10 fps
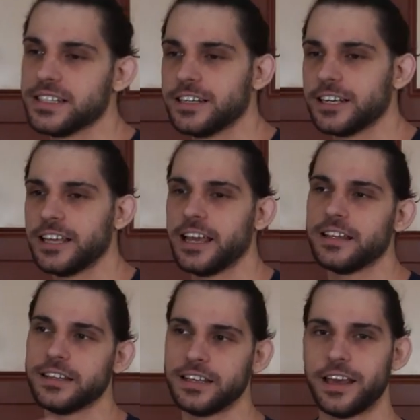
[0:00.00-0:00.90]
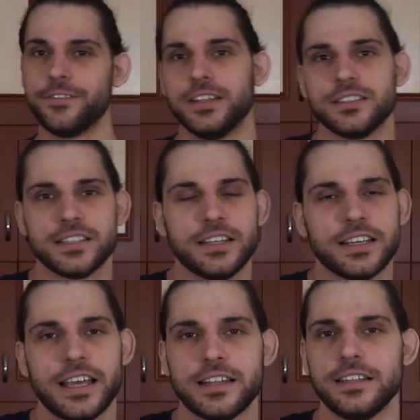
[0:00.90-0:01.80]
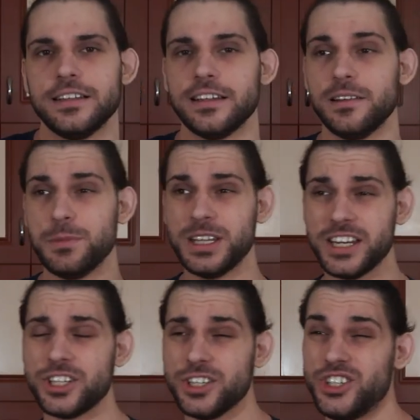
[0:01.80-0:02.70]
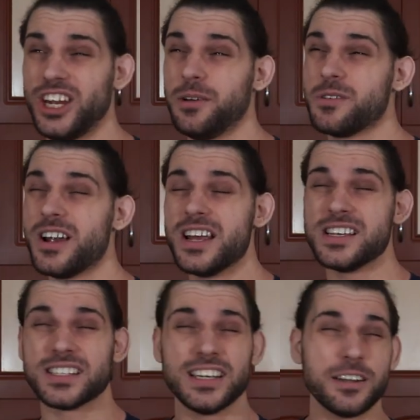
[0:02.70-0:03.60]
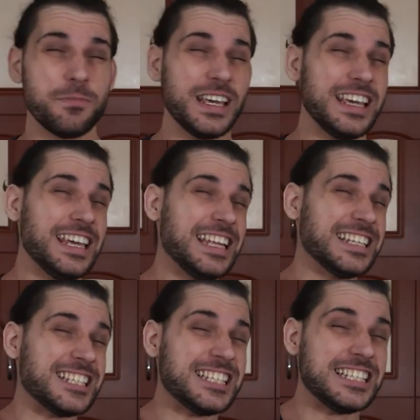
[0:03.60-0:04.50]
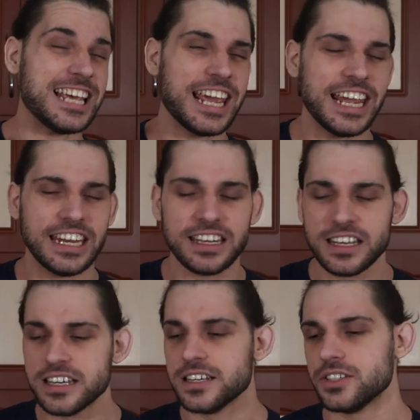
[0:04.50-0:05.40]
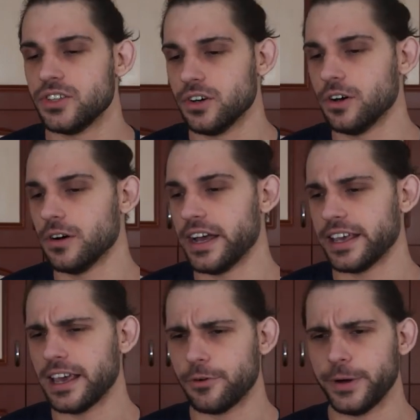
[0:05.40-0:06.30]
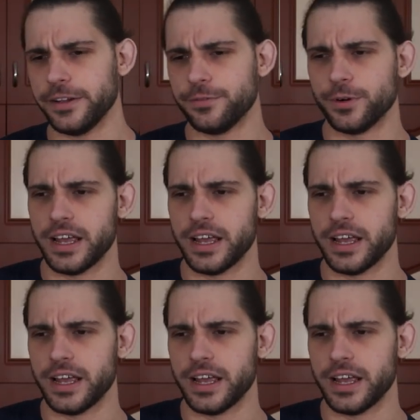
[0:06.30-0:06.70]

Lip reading: is gonna get and Kevin is gonna get at the Elimination Chamber is gonna be insane. So, I can't wait for